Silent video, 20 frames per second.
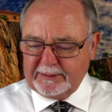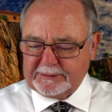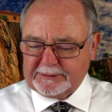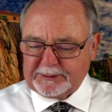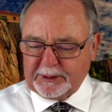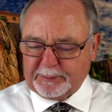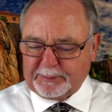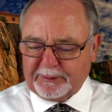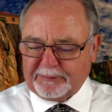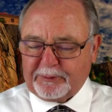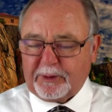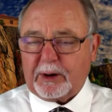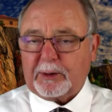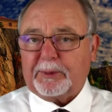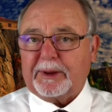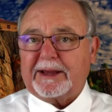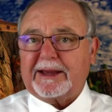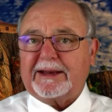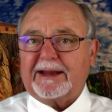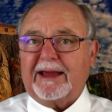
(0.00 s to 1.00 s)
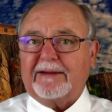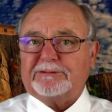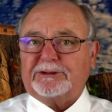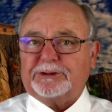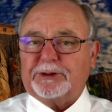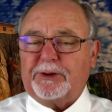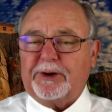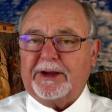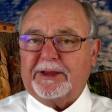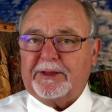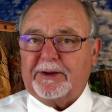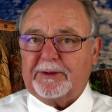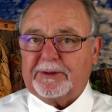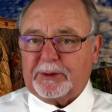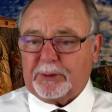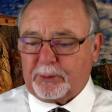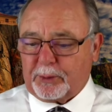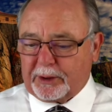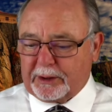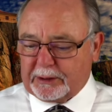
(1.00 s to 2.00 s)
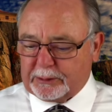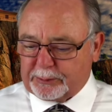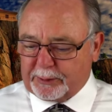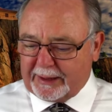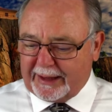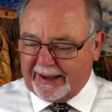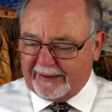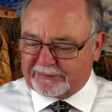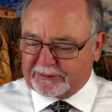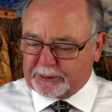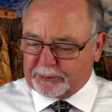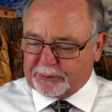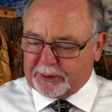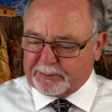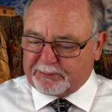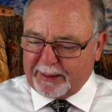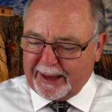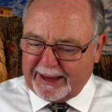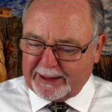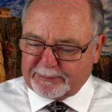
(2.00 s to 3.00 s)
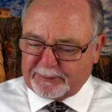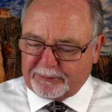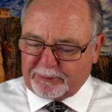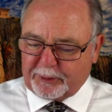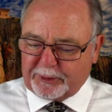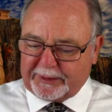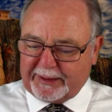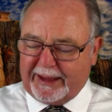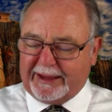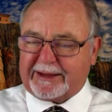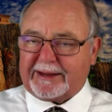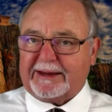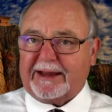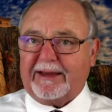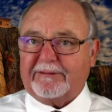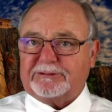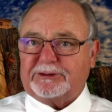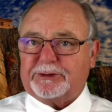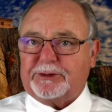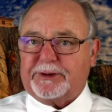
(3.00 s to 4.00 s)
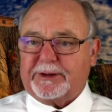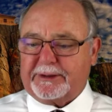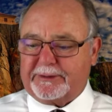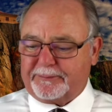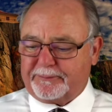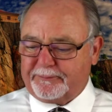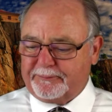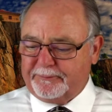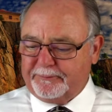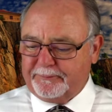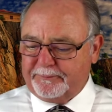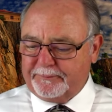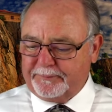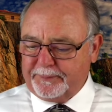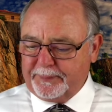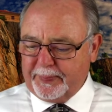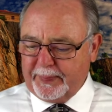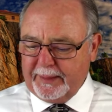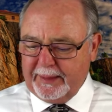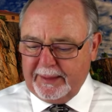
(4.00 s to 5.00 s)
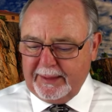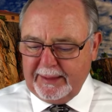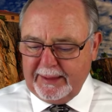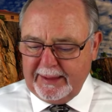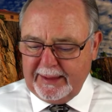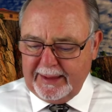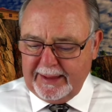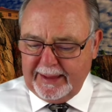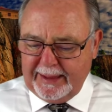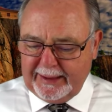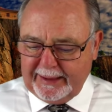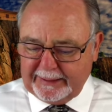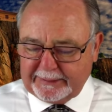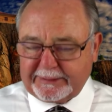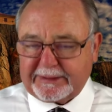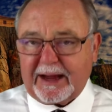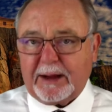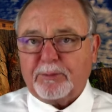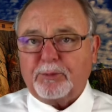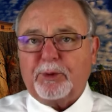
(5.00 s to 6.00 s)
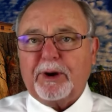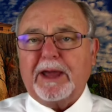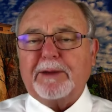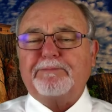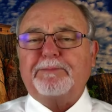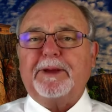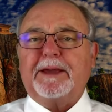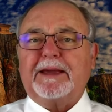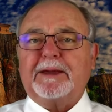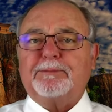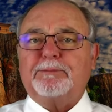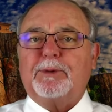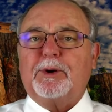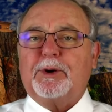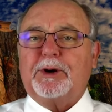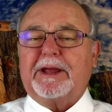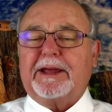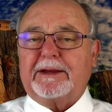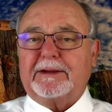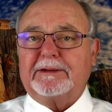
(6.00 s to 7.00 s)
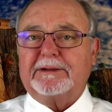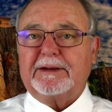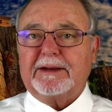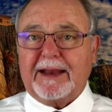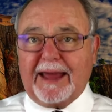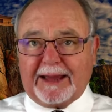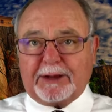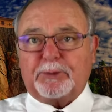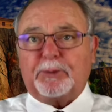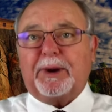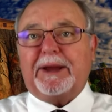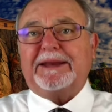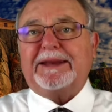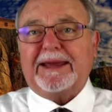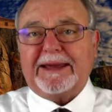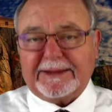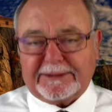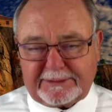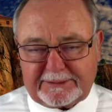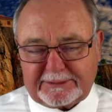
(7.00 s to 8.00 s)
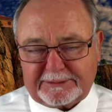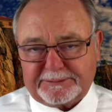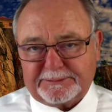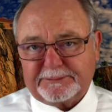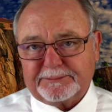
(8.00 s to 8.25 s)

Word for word: So before we can have joy, though, the world will have to repent before they can have joy. And come weeping and mourning like we did.